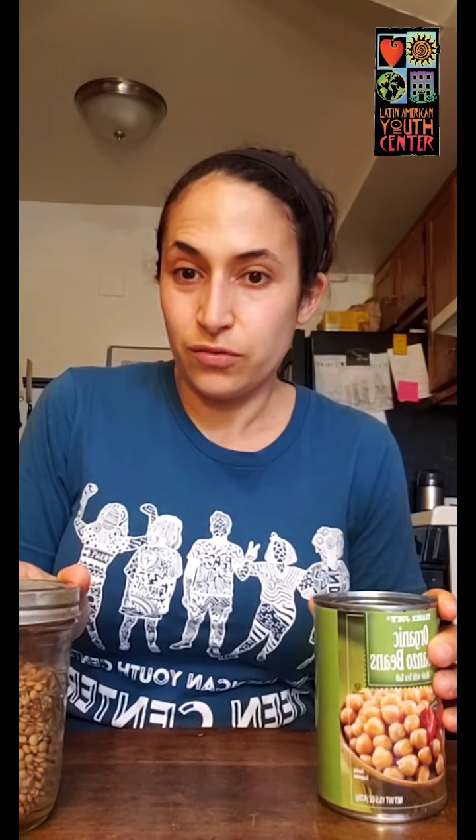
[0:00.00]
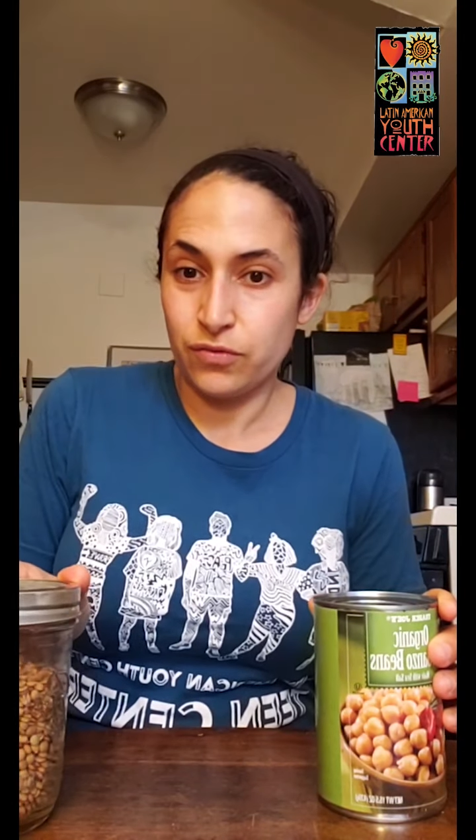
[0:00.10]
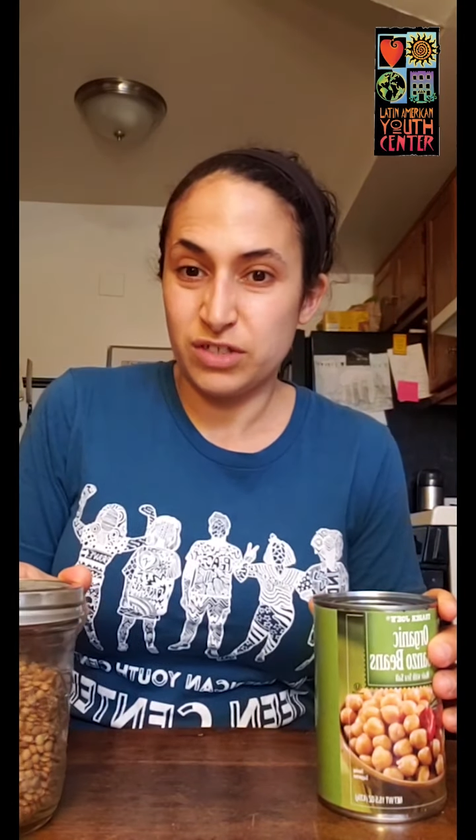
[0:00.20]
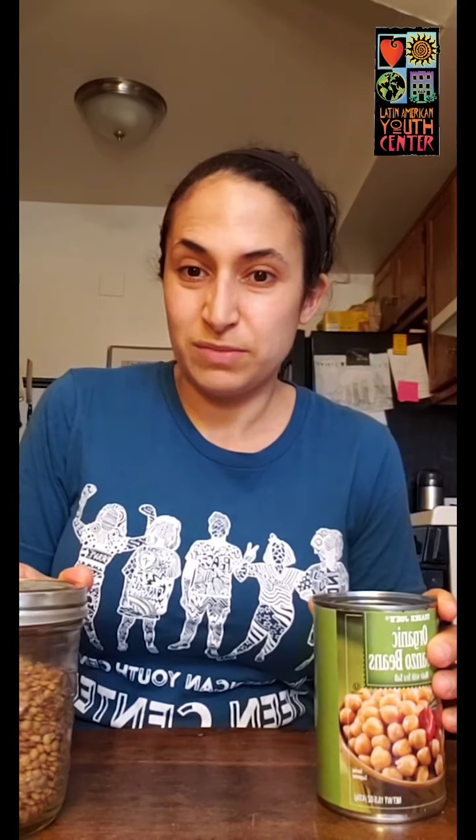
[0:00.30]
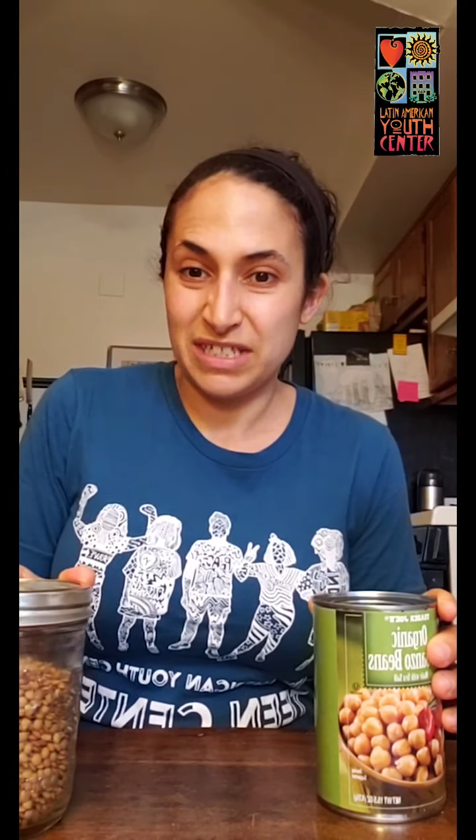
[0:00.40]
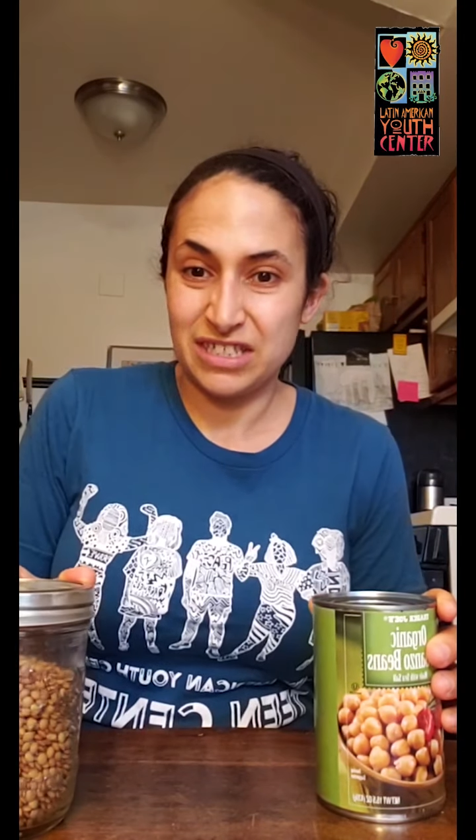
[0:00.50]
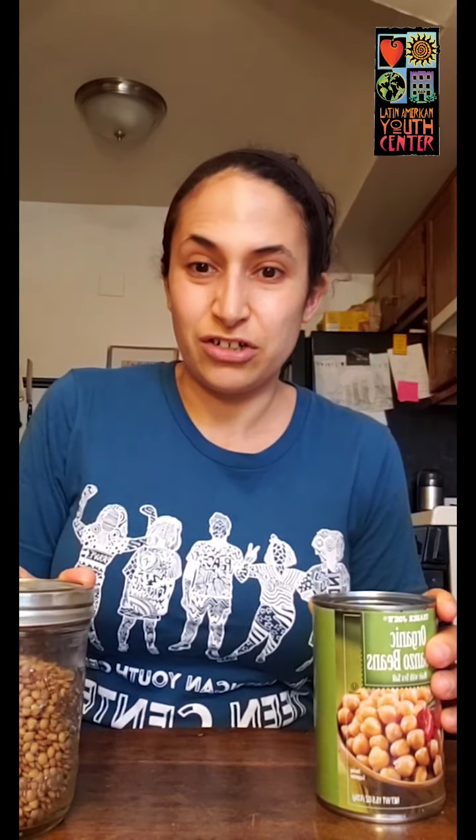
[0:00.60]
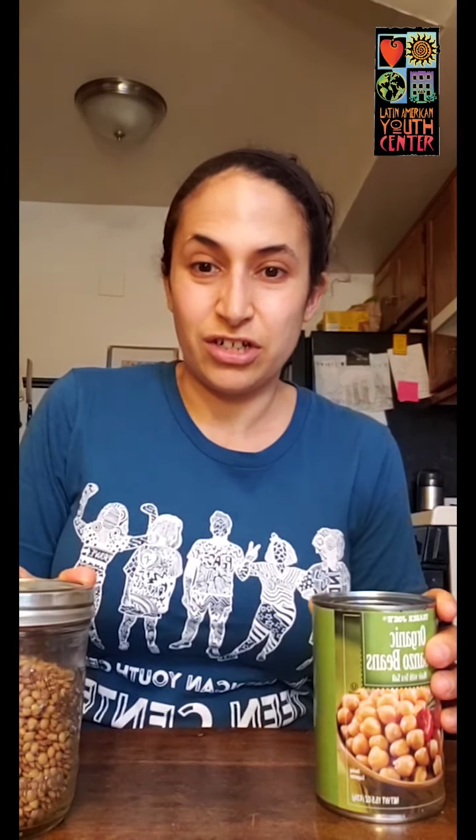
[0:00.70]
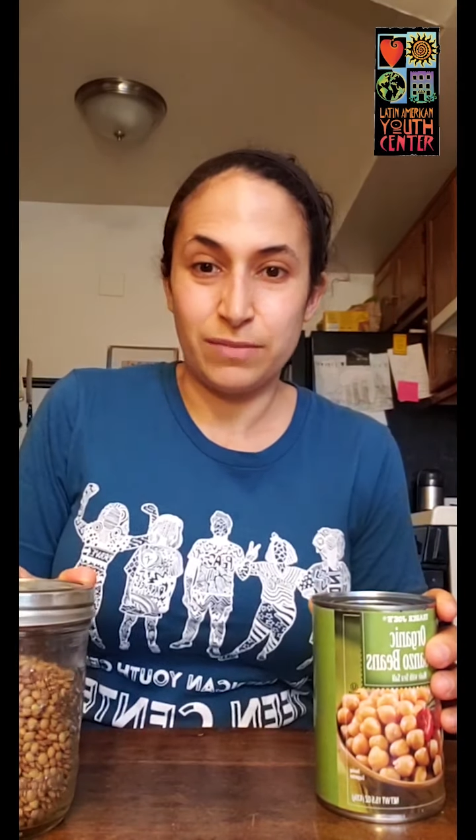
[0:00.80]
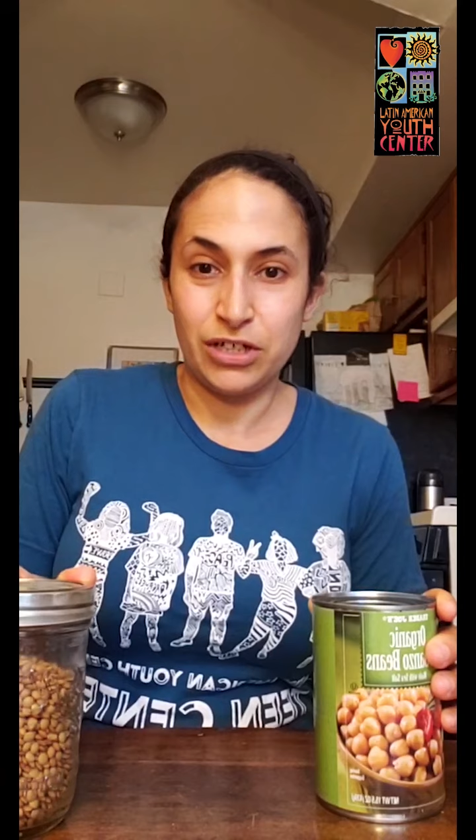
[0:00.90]
which means they're
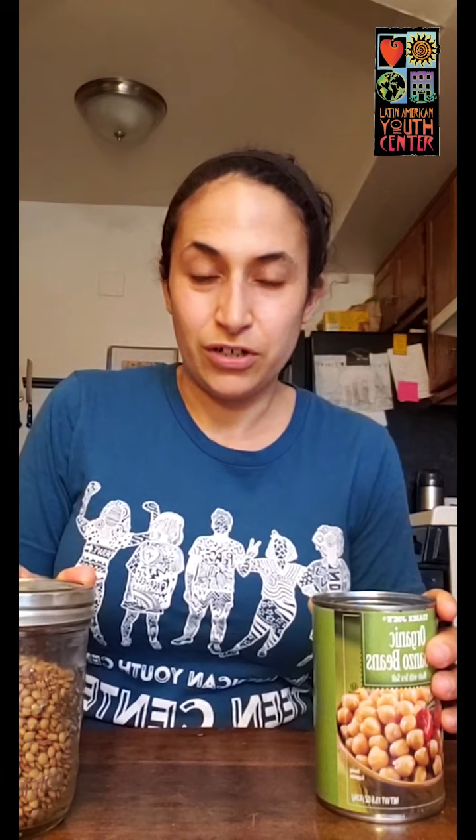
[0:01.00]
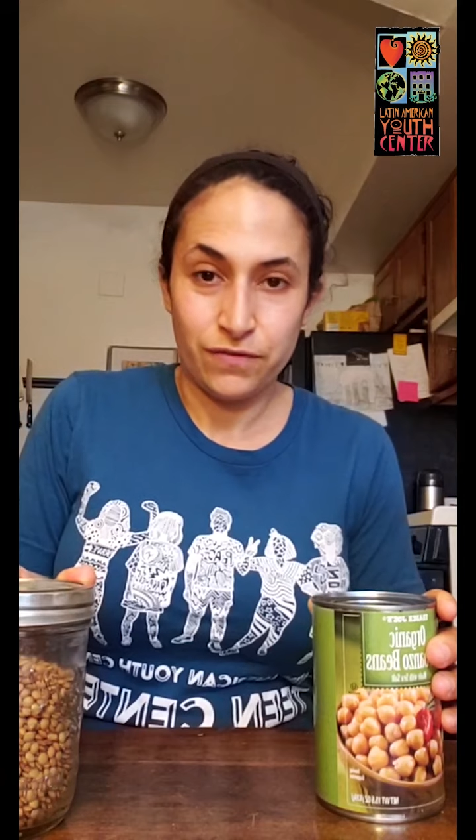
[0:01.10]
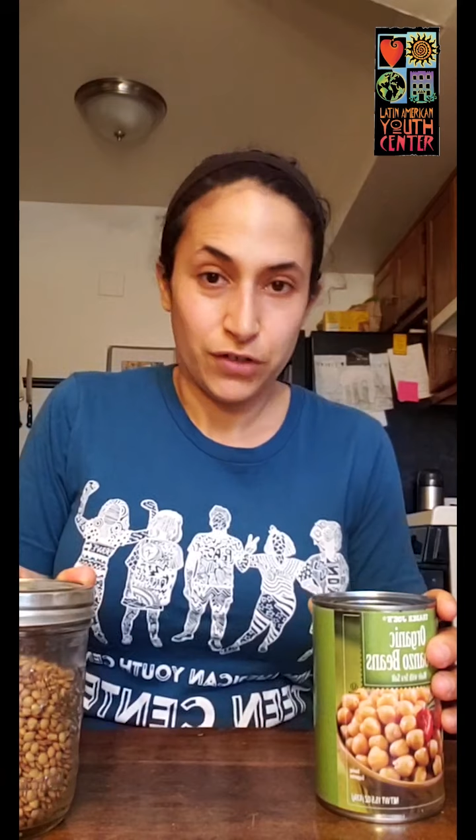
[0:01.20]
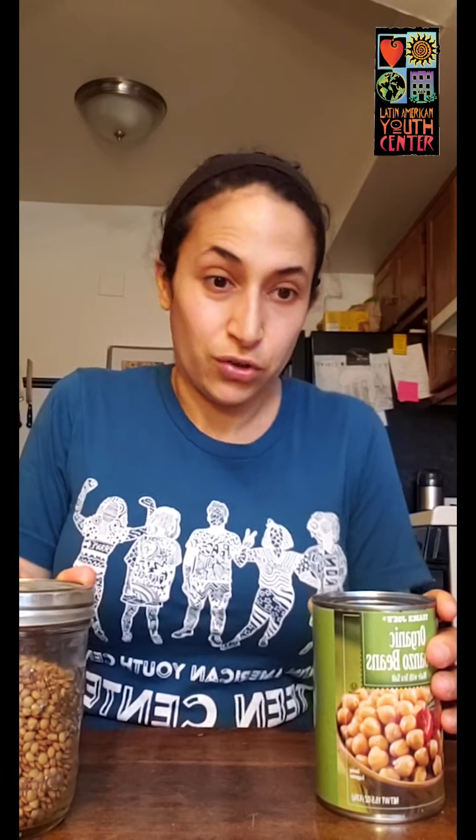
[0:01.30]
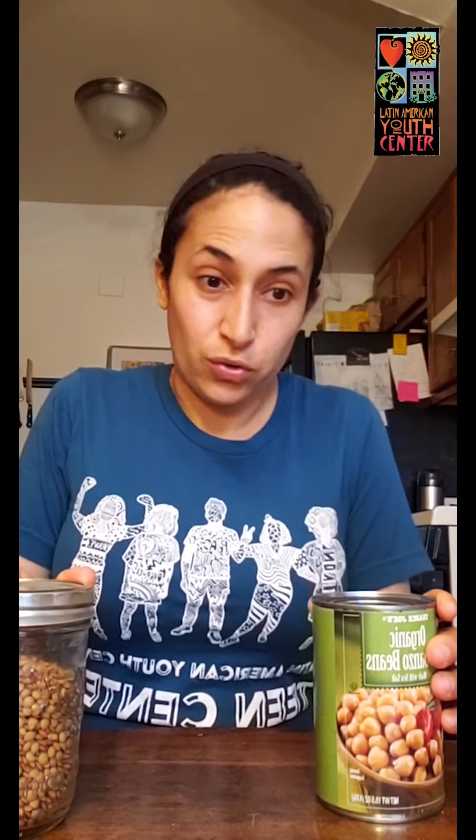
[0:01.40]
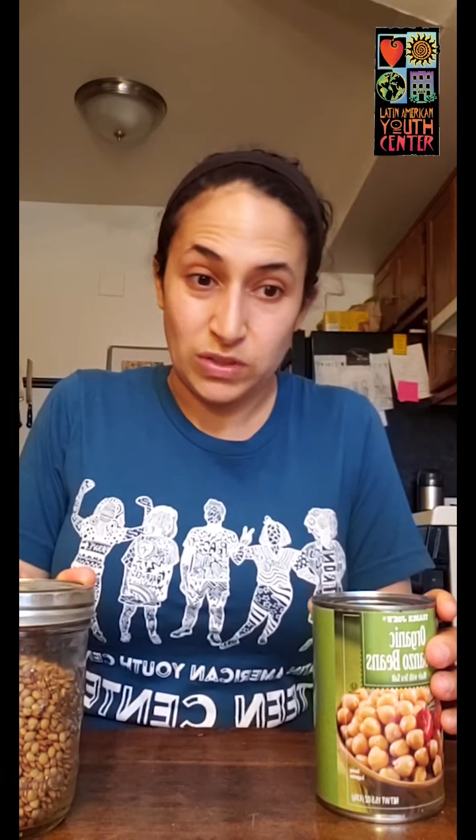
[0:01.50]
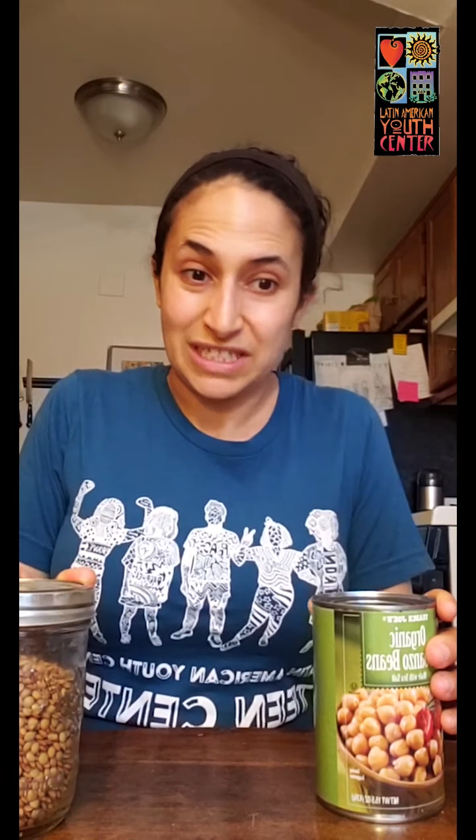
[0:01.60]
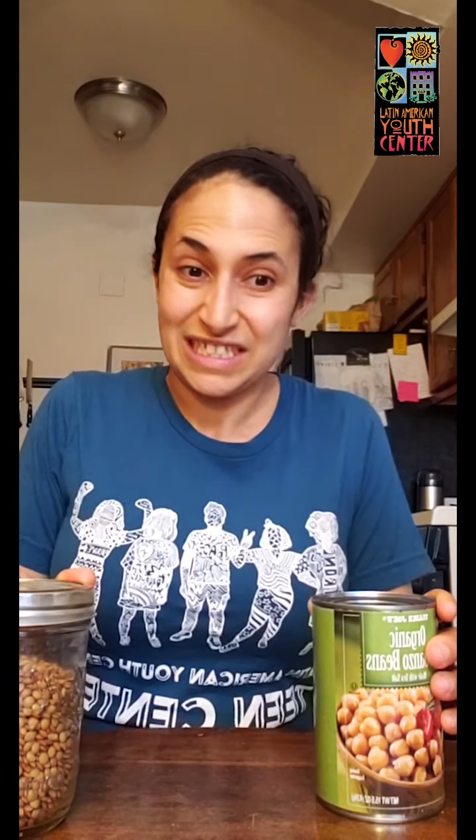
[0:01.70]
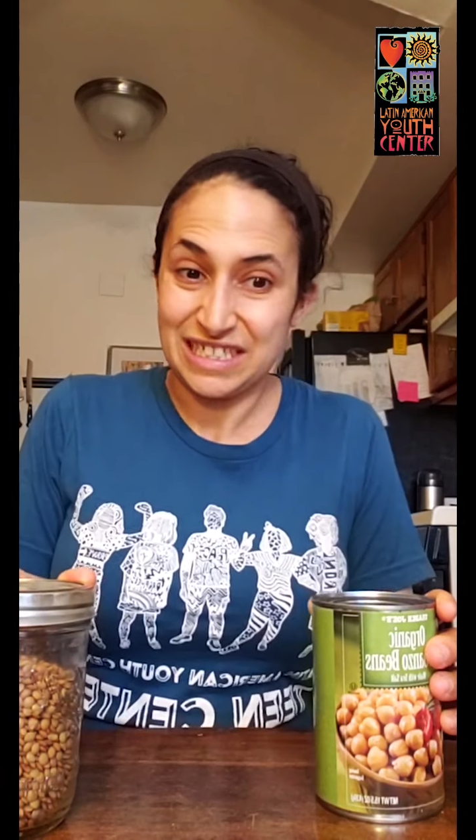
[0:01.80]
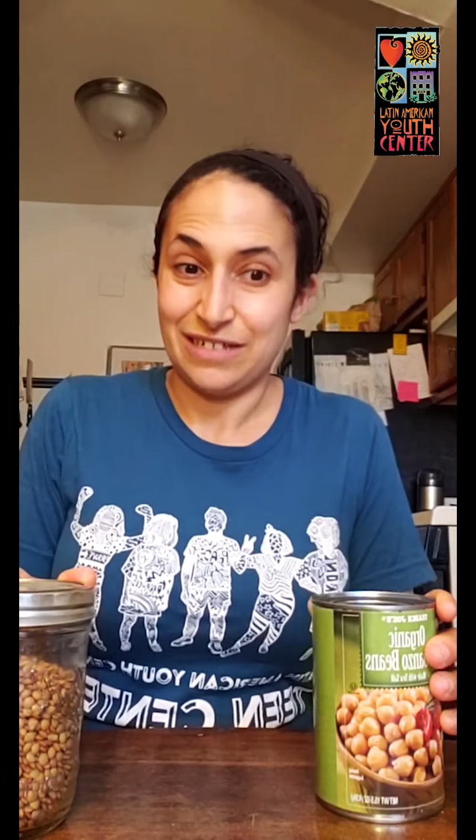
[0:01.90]
going to be good for your whole
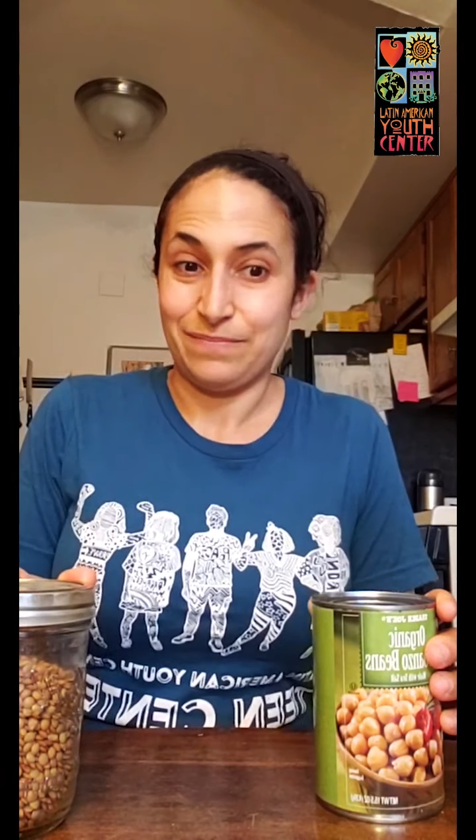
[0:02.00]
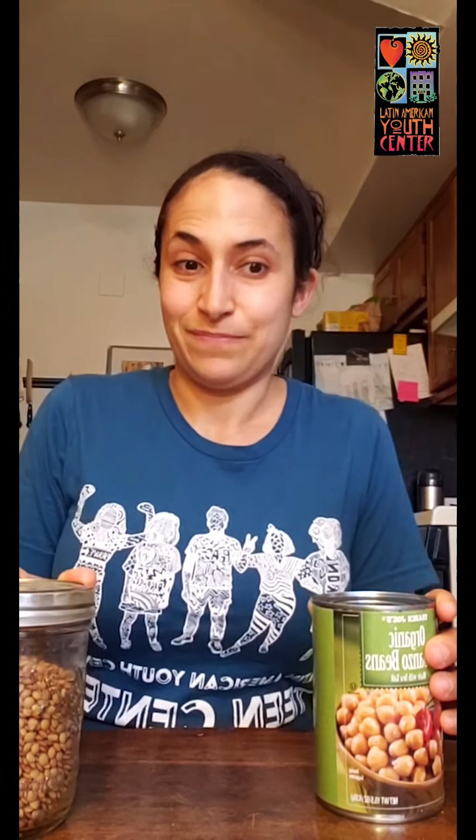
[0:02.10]
system.